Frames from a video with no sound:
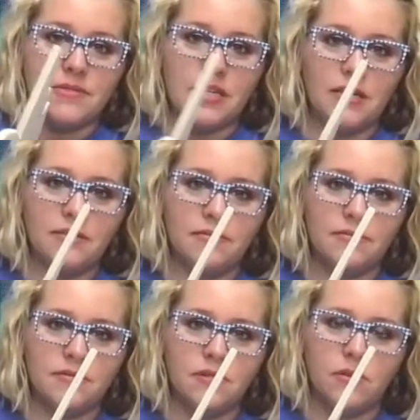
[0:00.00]
See?
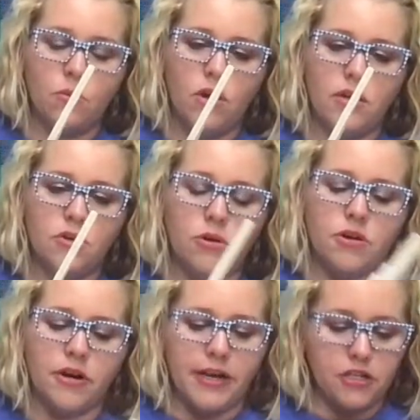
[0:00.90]
One
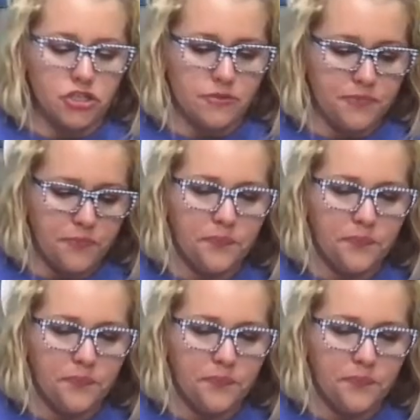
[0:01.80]
quarter inch.